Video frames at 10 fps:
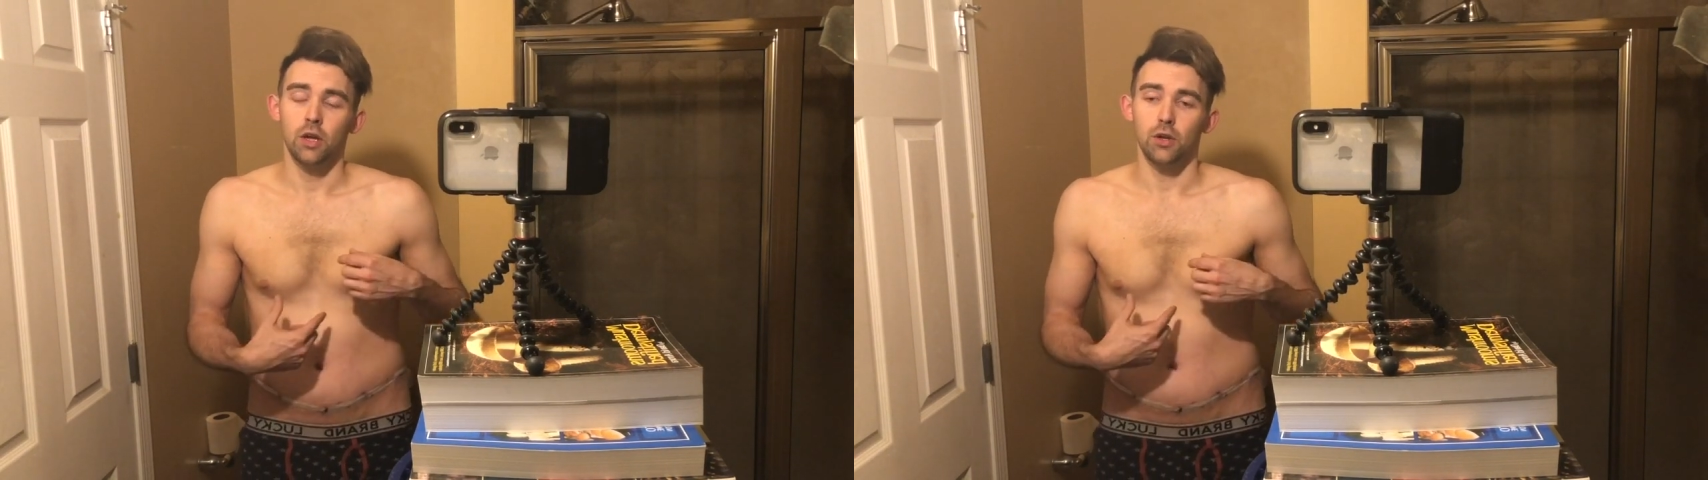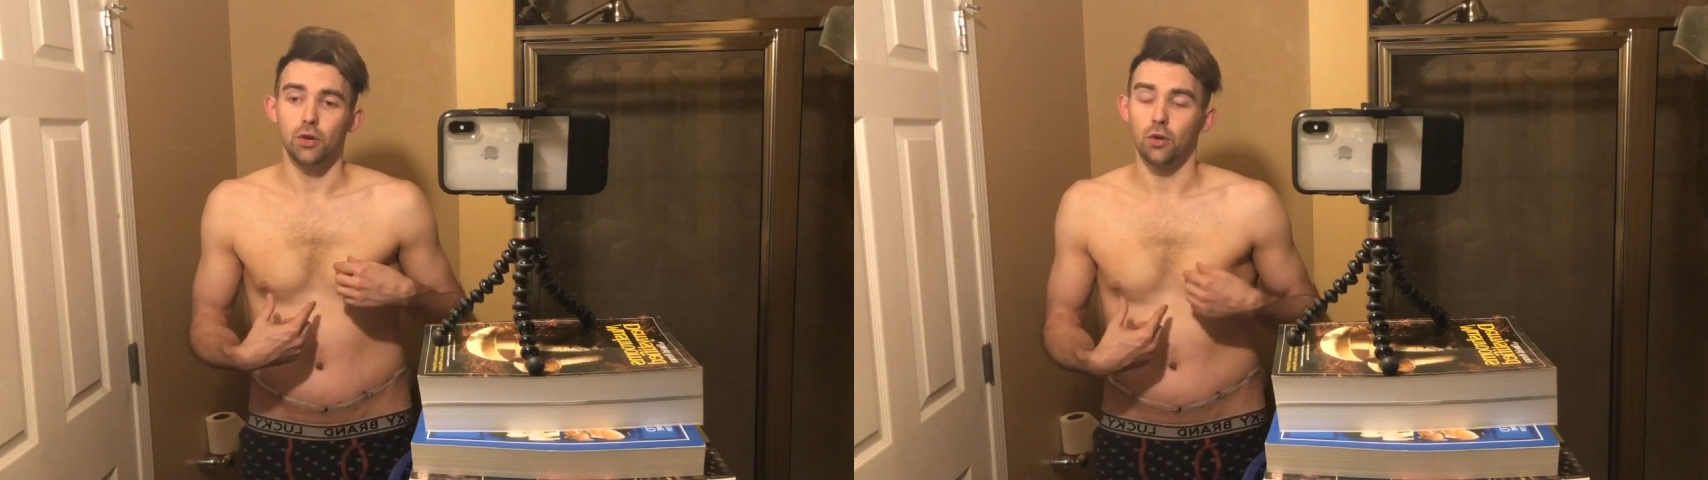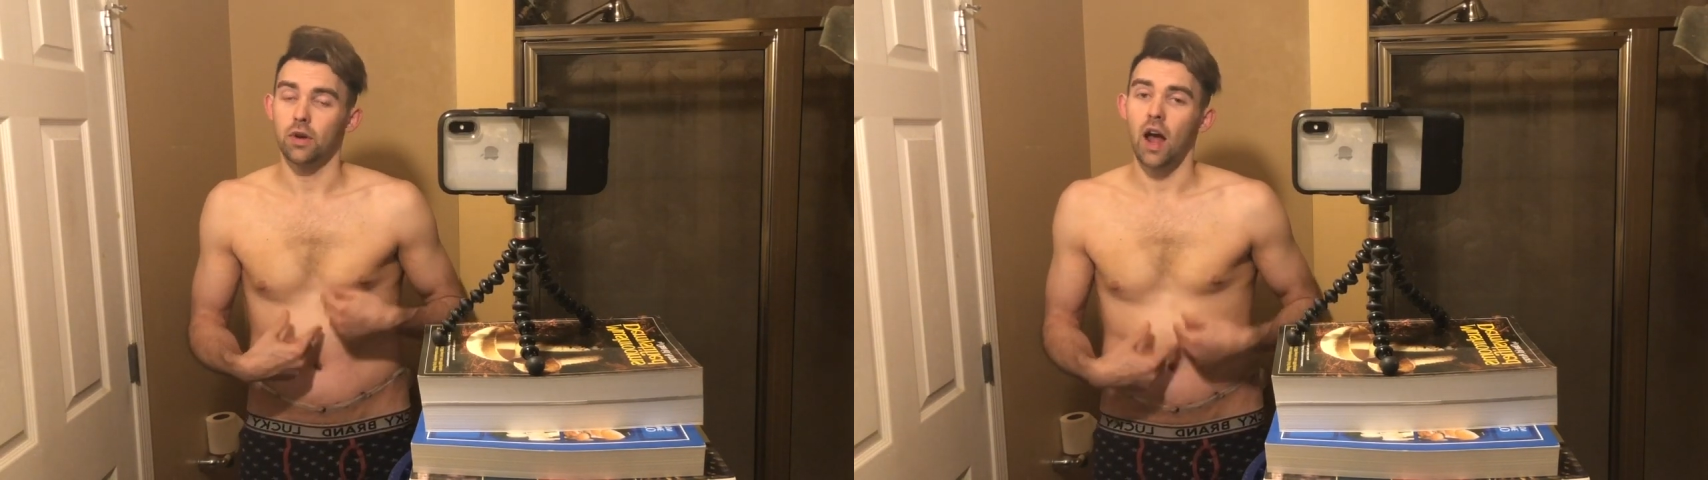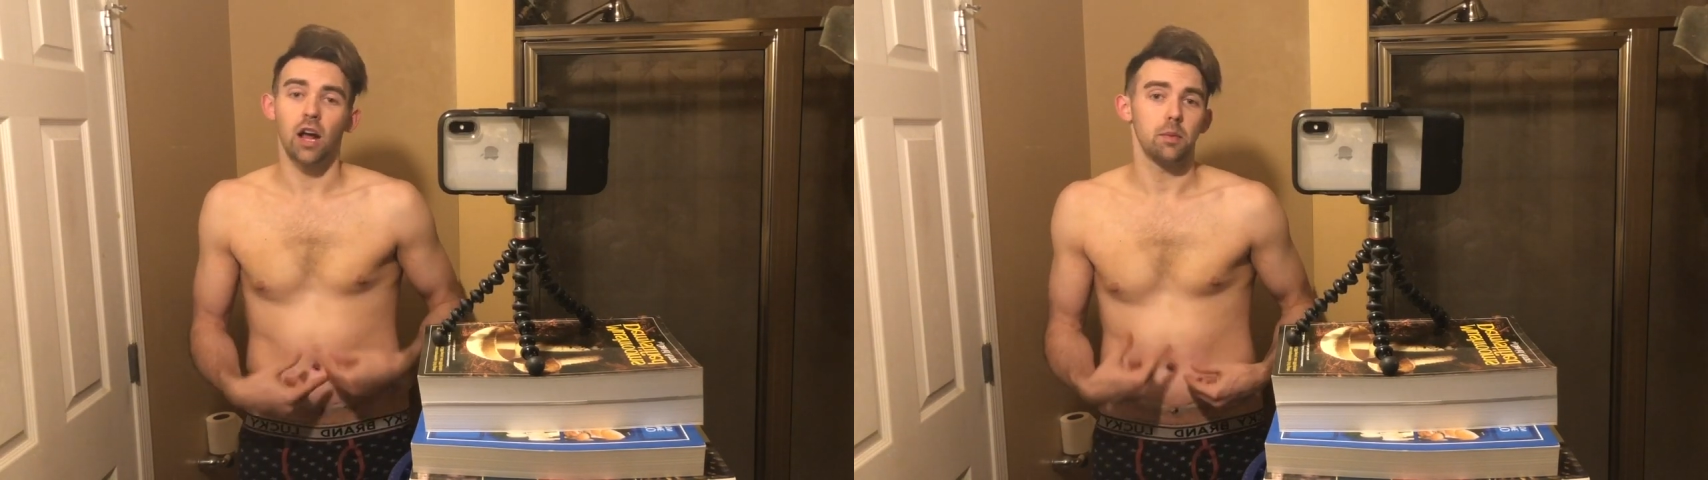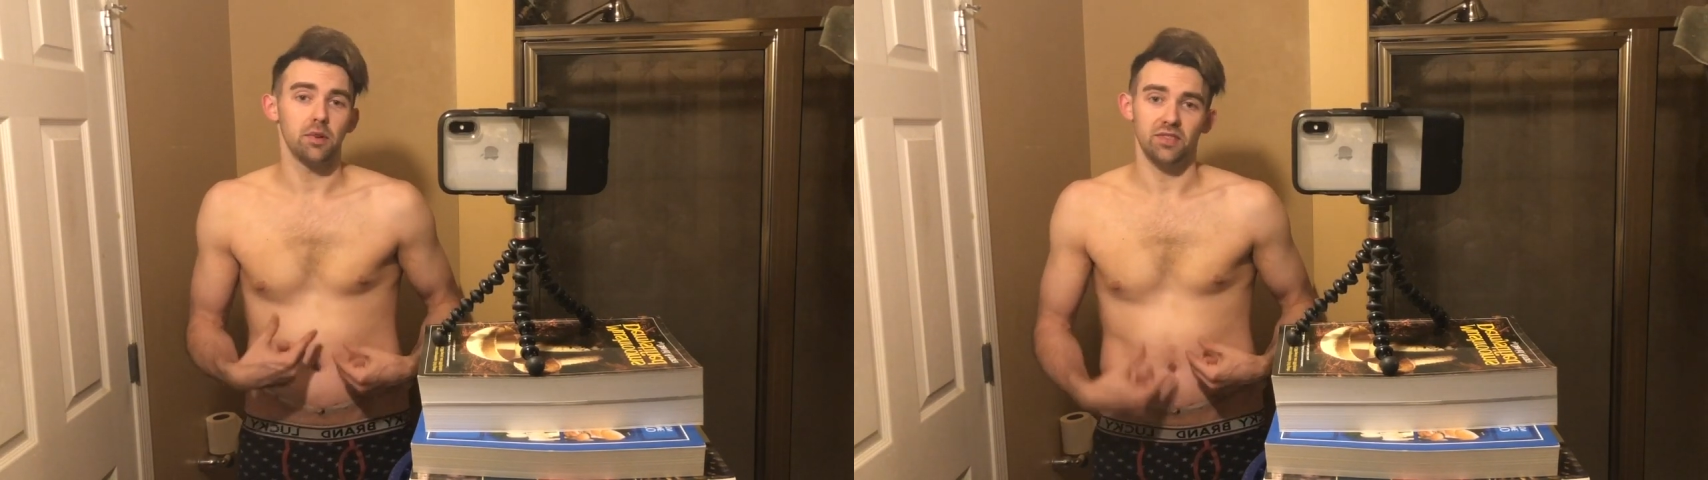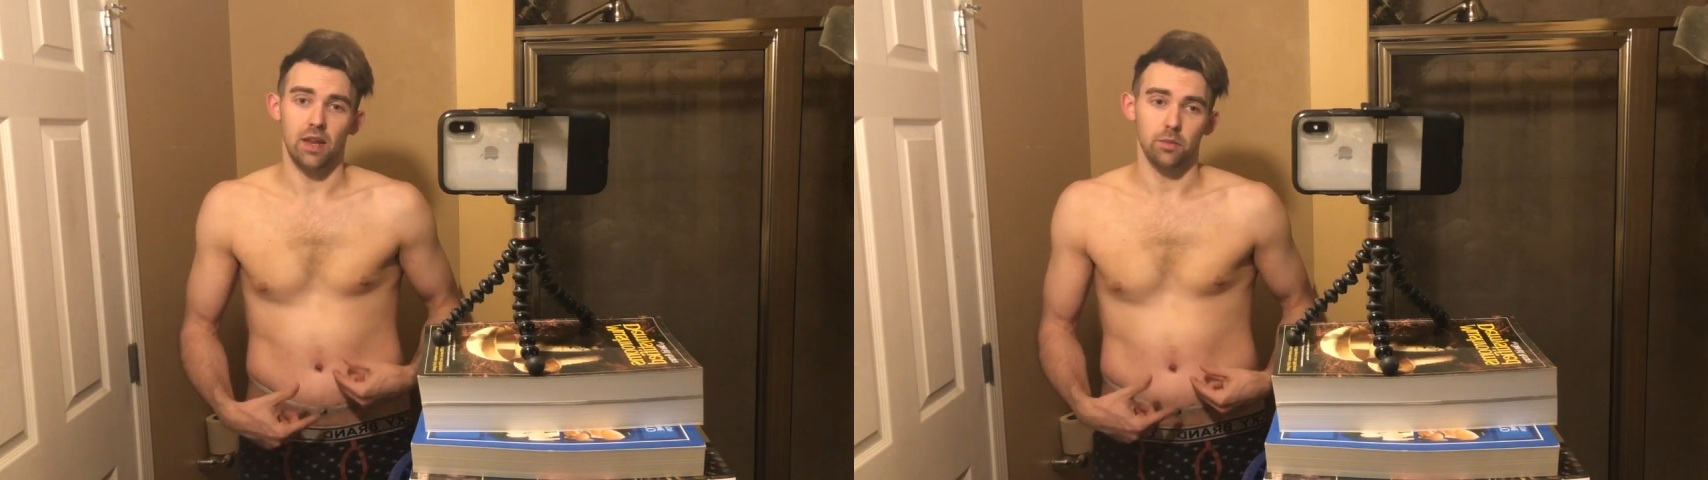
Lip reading: you're not going to be able to stand up